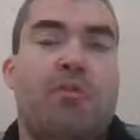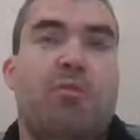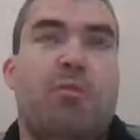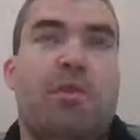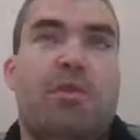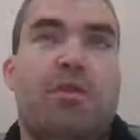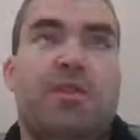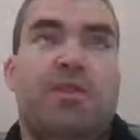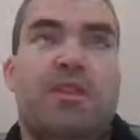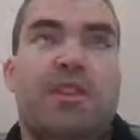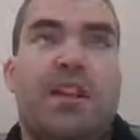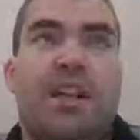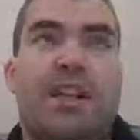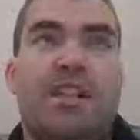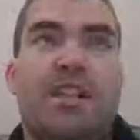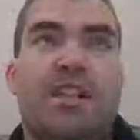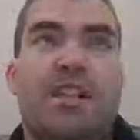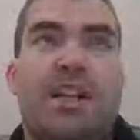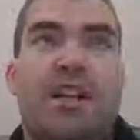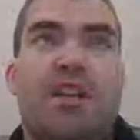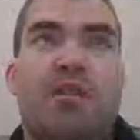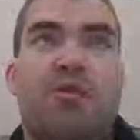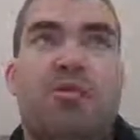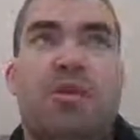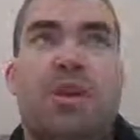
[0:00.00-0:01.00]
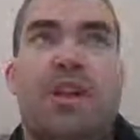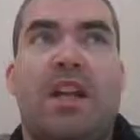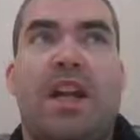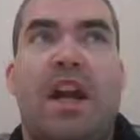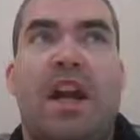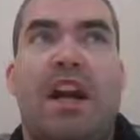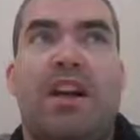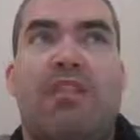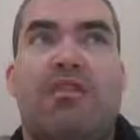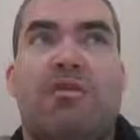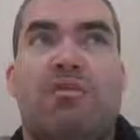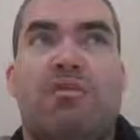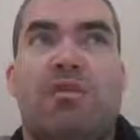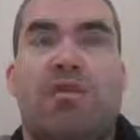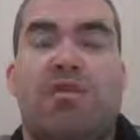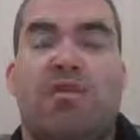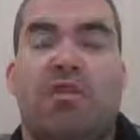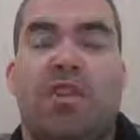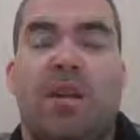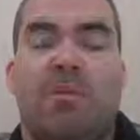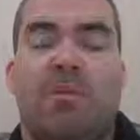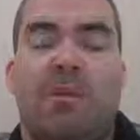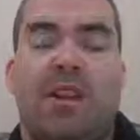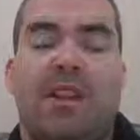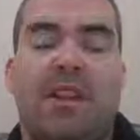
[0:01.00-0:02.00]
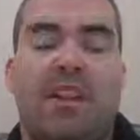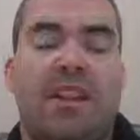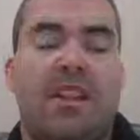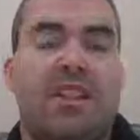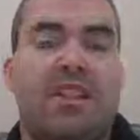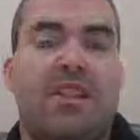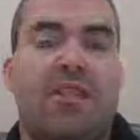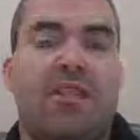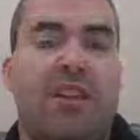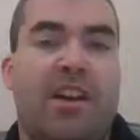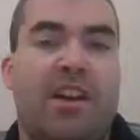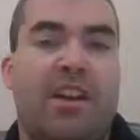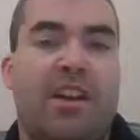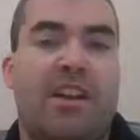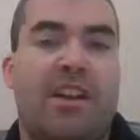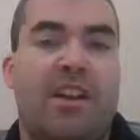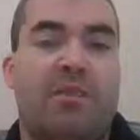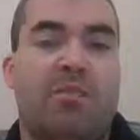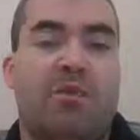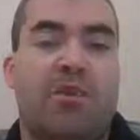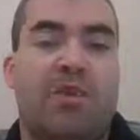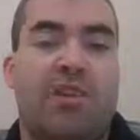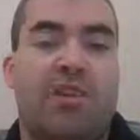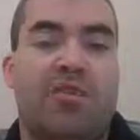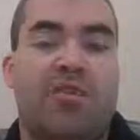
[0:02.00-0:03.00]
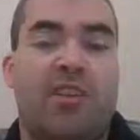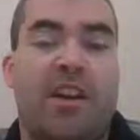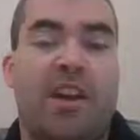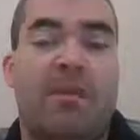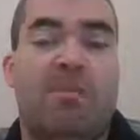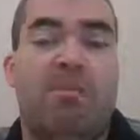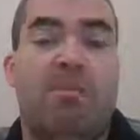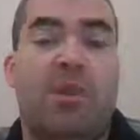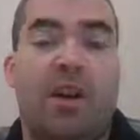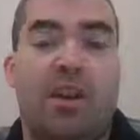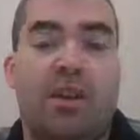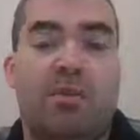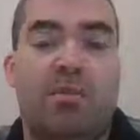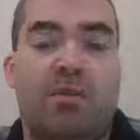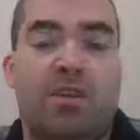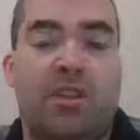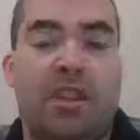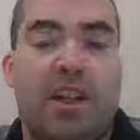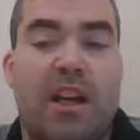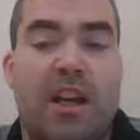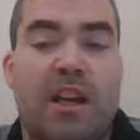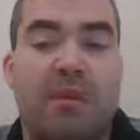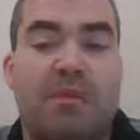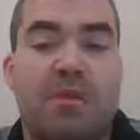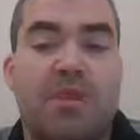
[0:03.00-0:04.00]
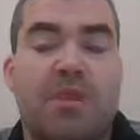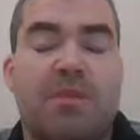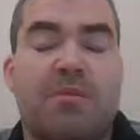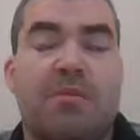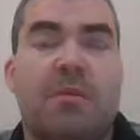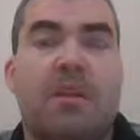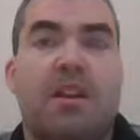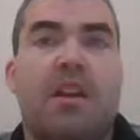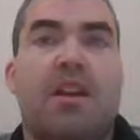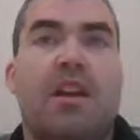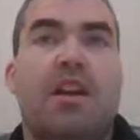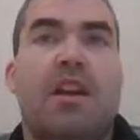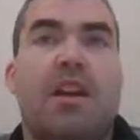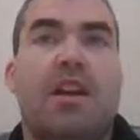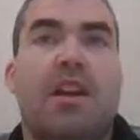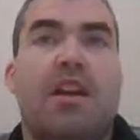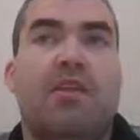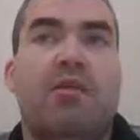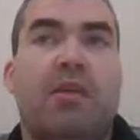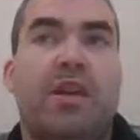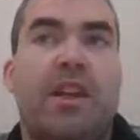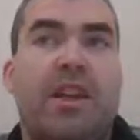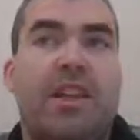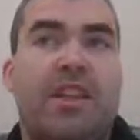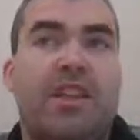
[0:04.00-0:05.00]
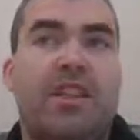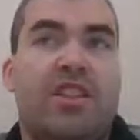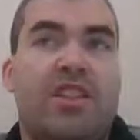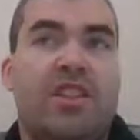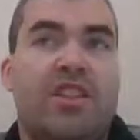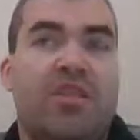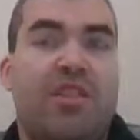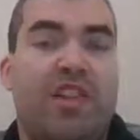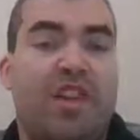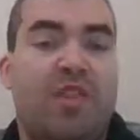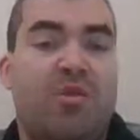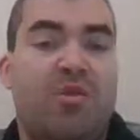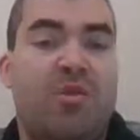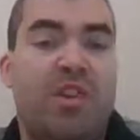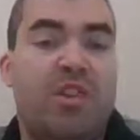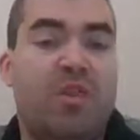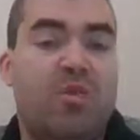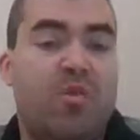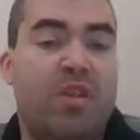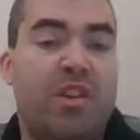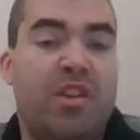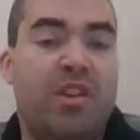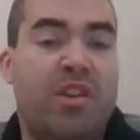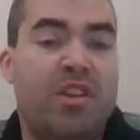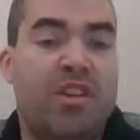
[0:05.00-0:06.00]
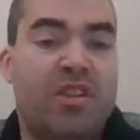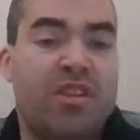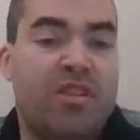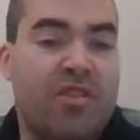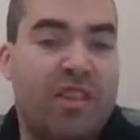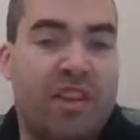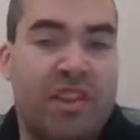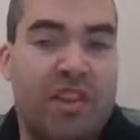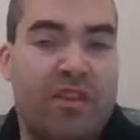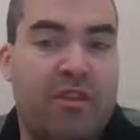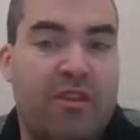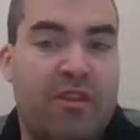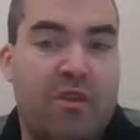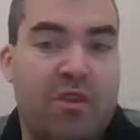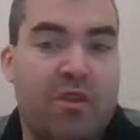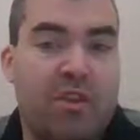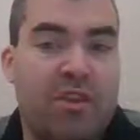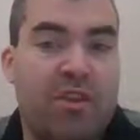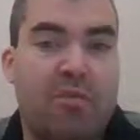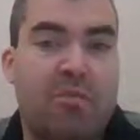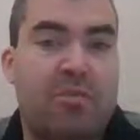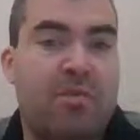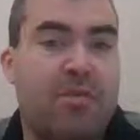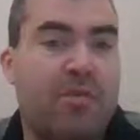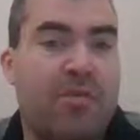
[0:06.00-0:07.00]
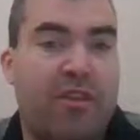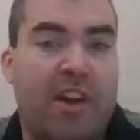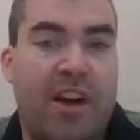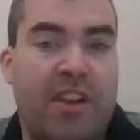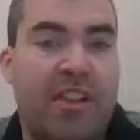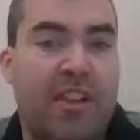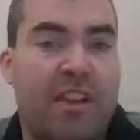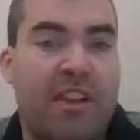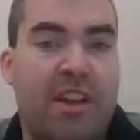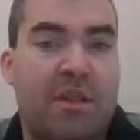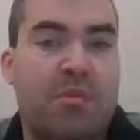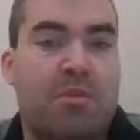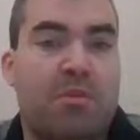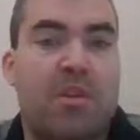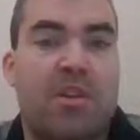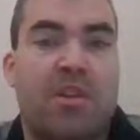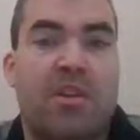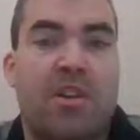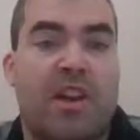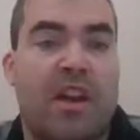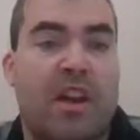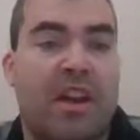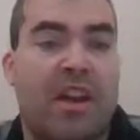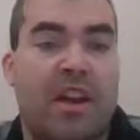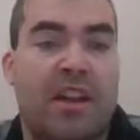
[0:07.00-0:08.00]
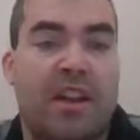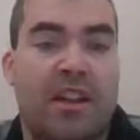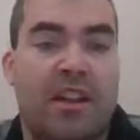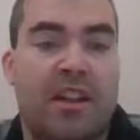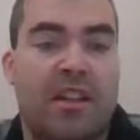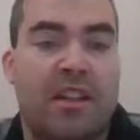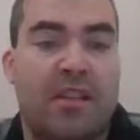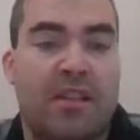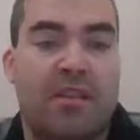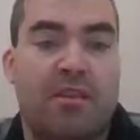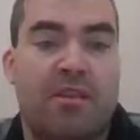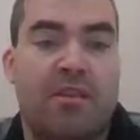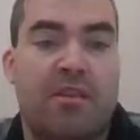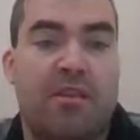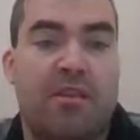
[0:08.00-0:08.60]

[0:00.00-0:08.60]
Well, let's say we have a program that needs to find a number in an array multiple times. If we need to just find it once, we could just write the for loop to find the number and